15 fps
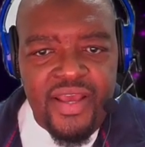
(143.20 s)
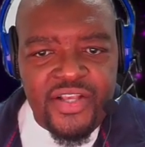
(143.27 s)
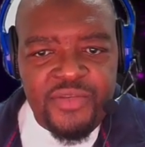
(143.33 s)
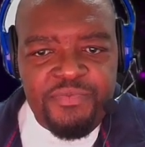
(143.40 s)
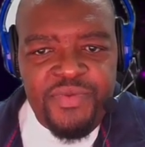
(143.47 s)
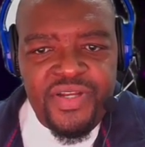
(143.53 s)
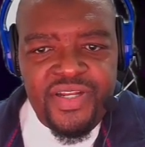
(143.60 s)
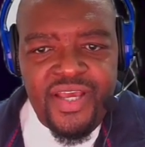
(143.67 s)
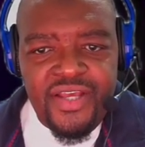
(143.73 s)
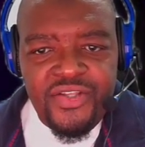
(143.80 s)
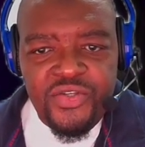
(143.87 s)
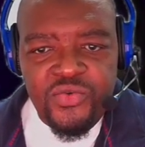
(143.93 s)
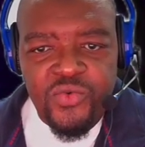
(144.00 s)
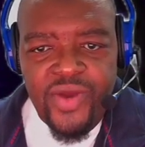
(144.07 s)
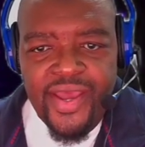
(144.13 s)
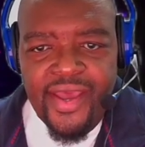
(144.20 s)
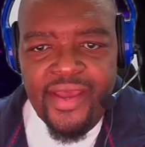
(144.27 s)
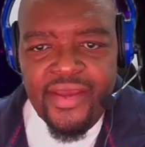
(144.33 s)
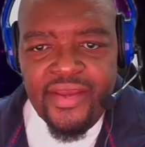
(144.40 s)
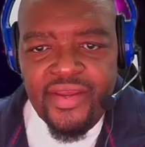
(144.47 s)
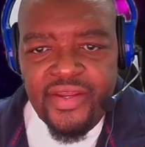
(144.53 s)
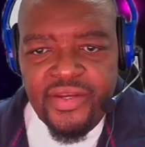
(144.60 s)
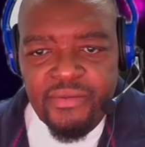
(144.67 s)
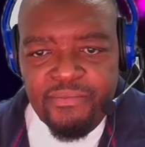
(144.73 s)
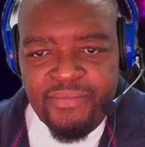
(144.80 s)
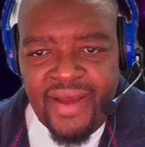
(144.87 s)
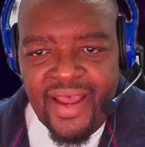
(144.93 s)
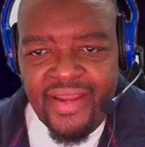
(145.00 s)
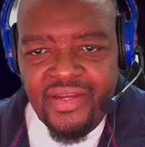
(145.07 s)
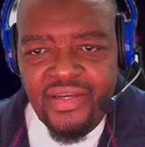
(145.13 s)
Experience where? In
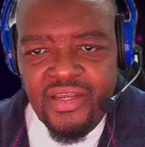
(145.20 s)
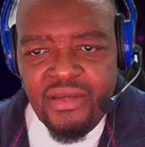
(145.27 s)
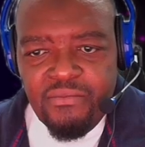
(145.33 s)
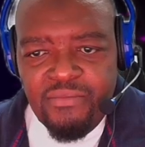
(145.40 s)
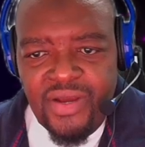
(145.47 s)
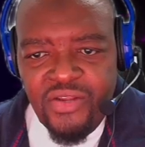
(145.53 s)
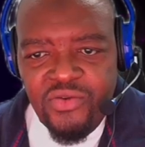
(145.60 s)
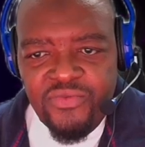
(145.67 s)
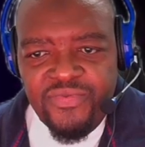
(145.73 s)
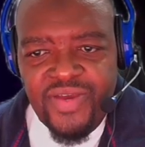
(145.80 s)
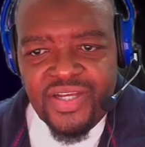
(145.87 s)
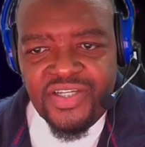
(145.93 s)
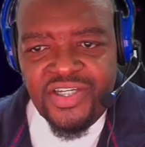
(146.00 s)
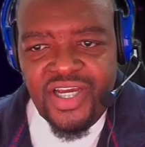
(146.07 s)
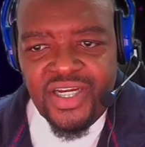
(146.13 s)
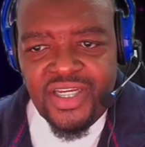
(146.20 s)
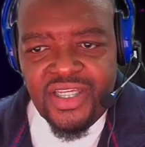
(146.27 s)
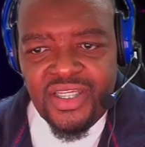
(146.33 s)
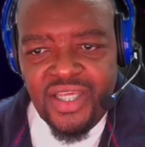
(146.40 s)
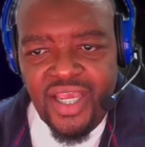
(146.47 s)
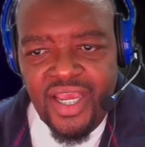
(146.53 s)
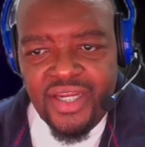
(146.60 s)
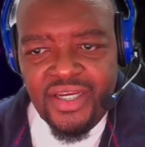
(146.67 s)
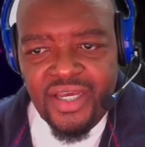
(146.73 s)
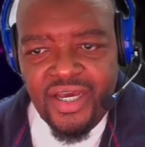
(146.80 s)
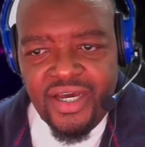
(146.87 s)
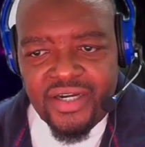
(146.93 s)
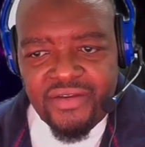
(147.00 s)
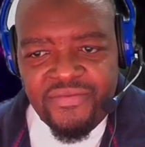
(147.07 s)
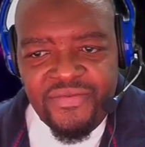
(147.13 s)
mining, manufacturing, and
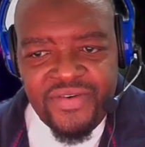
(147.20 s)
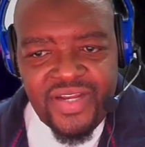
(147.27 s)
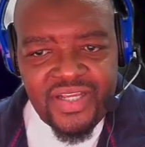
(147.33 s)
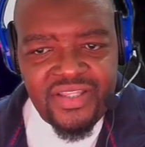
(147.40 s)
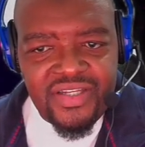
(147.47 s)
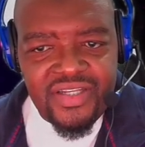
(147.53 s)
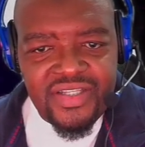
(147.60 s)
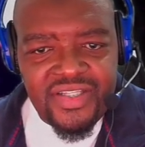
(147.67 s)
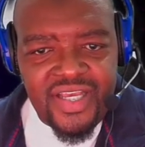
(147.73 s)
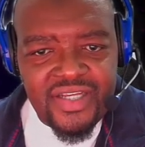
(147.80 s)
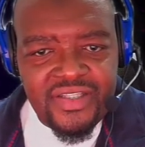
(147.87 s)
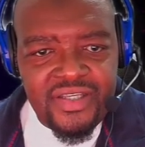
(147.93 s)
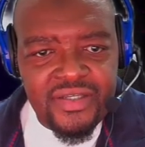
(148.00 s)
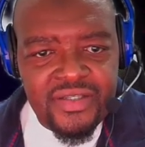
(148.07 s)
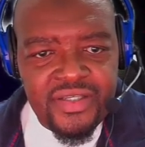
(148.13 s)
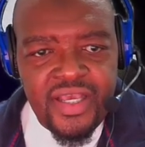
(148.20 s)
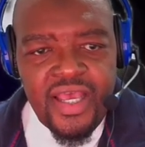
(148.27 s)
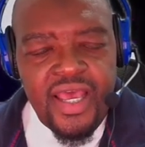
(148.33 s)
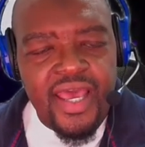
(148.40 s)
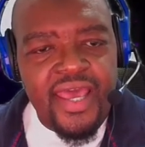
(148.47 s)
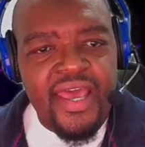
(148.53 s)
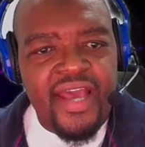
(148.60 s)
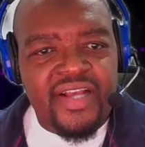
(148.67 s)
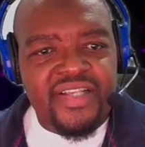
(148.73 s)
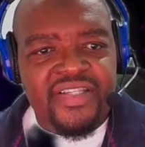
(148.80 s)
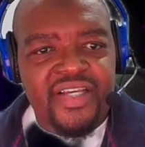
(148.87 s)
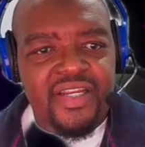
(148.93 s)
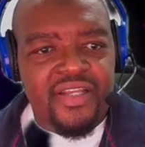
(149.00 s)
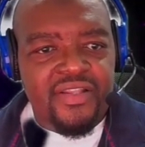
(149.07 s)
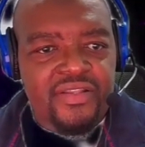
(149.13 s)
refractory sectors.
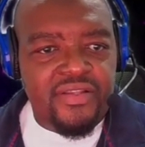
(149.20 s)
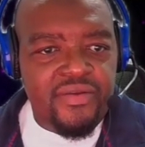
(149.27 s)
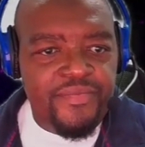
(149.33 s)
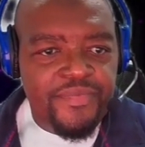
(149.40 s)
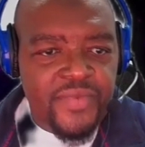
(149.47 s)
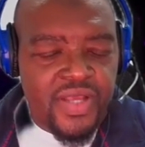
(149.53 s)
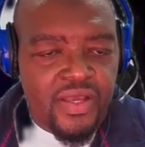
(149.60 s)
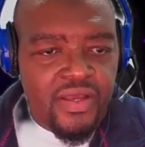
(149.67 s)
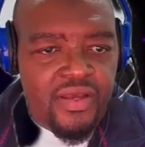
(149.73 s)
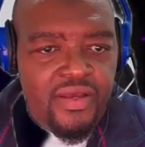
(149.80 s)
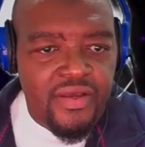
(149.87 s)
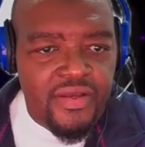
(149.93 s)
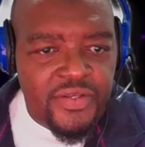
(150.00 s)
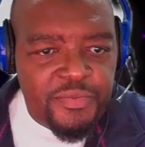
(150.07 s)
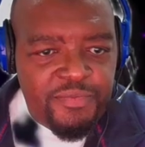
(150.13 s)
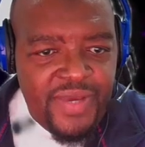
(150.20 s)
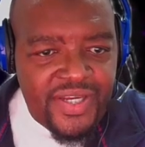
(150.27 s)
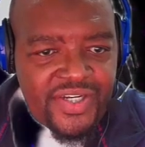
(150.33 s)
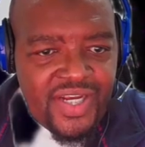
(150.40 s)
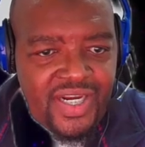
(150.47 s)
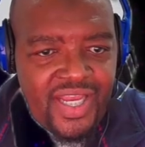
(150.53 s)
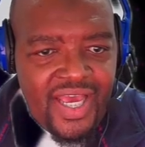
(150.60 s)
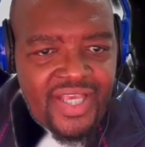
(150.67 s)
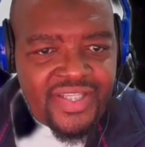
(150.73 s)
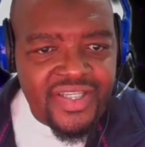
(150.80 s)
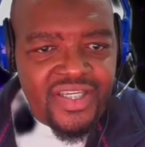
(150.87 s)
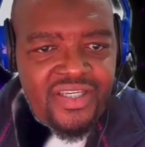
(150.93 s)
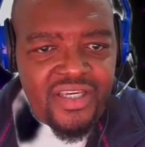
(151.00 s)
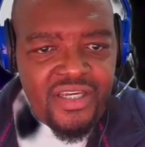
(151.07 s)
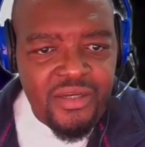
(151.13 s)
Excellent.
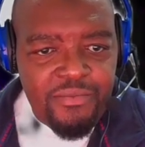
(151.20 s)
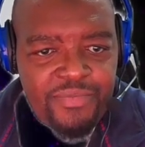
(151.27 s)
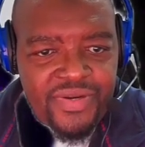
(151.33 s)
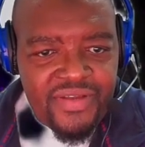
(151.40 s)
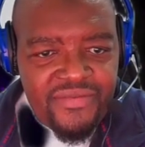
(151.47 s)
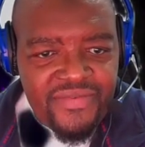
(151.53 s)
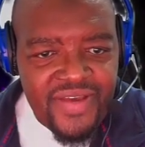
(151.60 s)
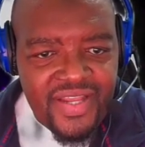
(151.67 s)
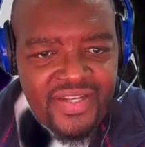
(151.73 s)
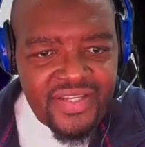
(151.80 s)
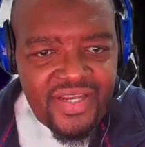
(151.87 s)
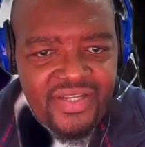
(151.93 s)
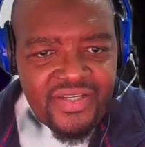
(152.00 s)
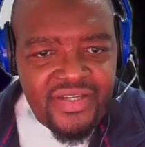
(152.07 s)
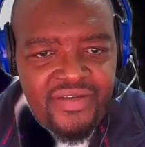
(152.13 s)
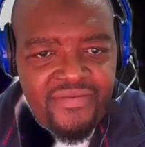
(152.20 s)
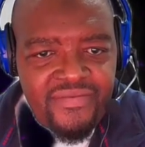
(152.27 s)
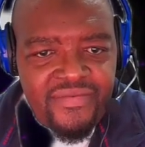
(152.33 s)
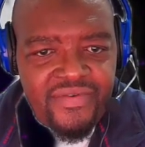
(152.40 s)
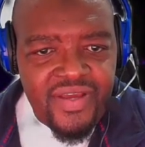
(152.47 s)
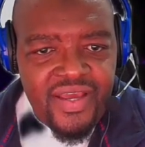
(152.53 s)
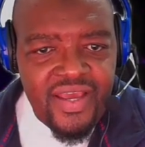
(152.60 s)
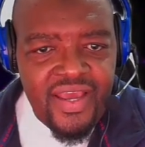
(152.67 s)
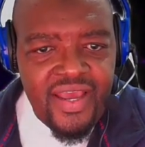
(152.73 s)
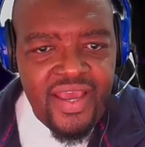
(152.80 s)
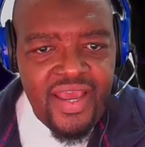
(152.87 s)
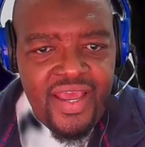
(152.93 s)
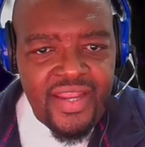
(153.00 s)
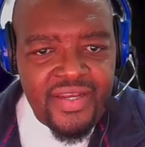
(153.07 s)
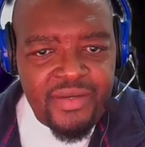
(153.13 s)
Specializing in preventative
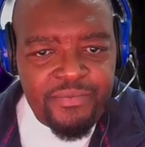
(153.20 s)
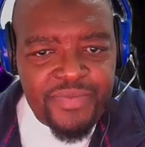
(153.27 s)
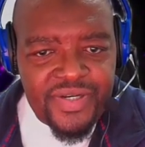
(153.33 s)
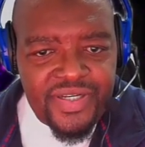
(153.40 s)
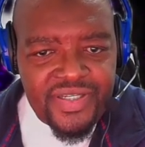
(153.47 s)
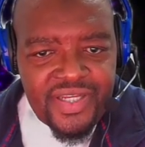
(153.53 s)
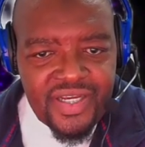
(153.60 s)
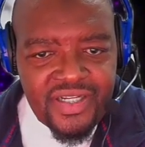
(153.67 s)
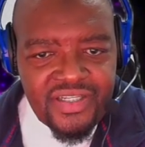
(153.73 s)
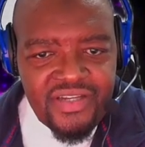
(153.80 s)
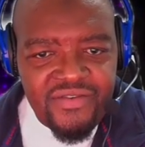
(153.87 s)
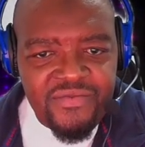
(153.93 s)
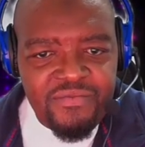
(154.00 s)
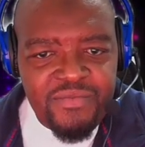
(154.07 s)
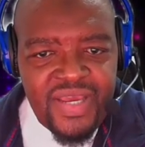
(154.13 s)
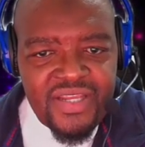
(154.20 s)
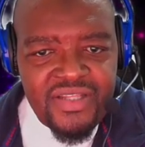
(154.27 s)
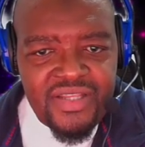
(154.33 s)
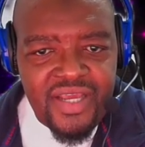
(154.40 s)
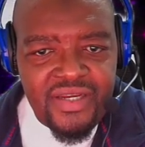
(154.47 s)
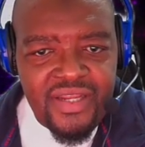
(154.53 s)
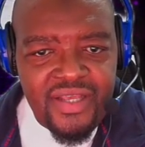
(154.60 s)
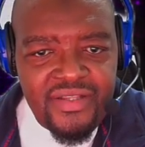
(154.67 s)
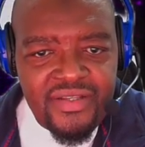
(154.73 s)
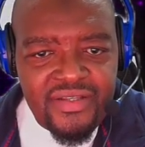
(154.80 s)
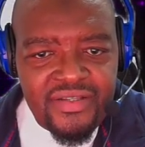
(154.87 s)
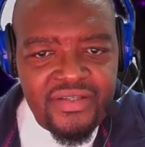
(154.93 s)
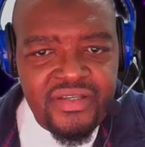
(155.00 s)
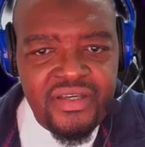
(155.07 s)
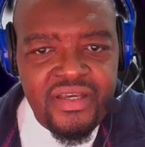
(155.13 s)
and predictive
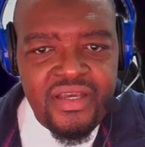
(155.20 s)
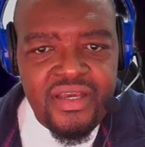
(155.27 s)
maintenance,